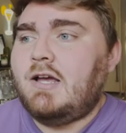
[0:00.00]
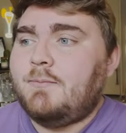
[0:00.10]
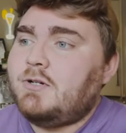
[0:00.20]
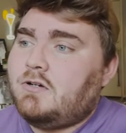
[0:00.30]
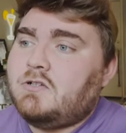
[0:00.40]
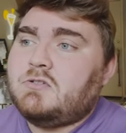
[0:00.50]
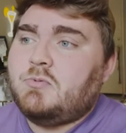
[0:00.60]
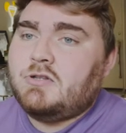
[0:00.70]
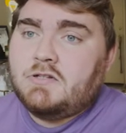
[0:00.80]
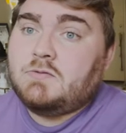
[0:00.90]
I'm gonna also
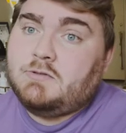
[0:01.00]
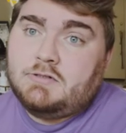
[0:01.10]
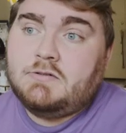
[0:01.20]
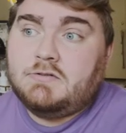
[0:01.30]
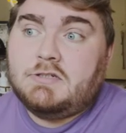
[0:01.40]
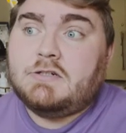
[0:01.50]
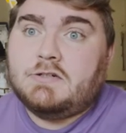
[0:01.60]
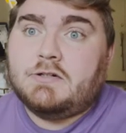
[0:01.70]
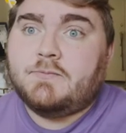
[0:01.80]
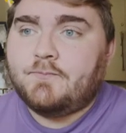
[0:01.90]
put this one in D
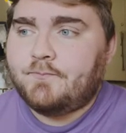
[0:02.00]
tier.